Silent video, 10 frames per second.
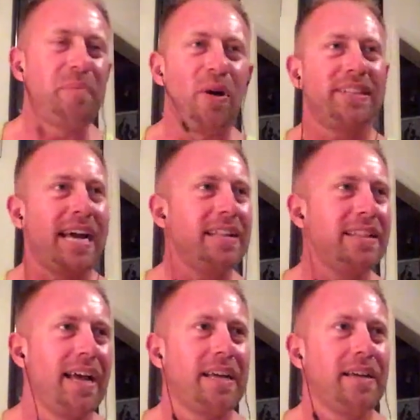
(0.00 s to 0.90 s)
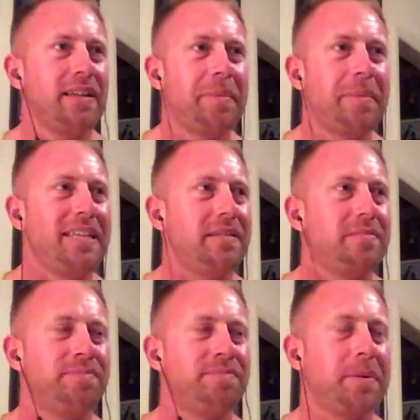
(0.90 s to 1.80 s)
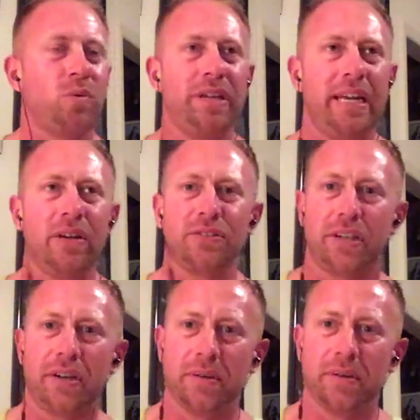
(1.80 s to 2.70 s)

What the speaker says: bought that probably 20 years ago.